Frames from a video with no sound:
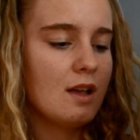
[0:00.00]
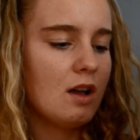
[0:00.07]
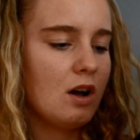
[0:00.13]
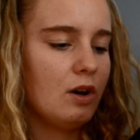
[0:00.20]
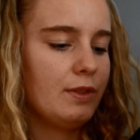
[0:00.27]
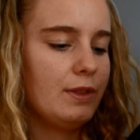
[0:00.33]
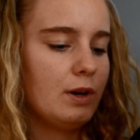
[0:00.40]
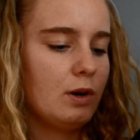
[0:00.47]

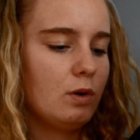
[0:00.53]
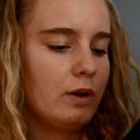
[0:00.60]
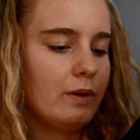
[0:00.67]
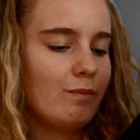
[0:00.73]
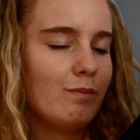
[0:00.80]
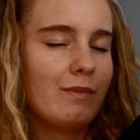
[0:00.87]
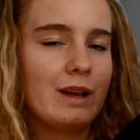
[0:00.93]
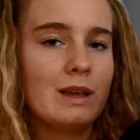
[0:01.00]
although
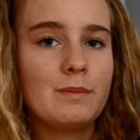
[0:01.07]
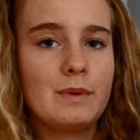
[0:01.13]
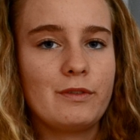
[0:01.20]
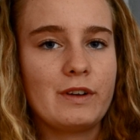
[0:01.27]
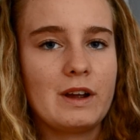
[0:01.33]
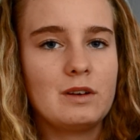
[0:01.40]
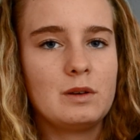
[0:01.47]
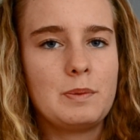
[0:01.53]
it might be
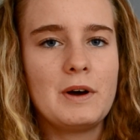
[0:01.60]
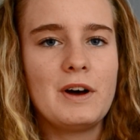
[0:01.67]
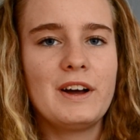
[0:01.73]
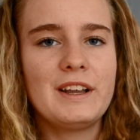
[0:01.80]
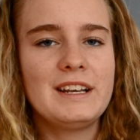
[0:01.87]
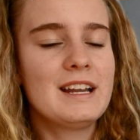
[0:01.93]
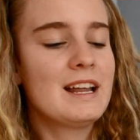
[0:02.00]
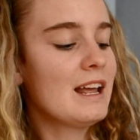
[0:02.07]
frowned
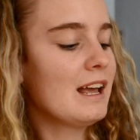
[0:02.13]
upon.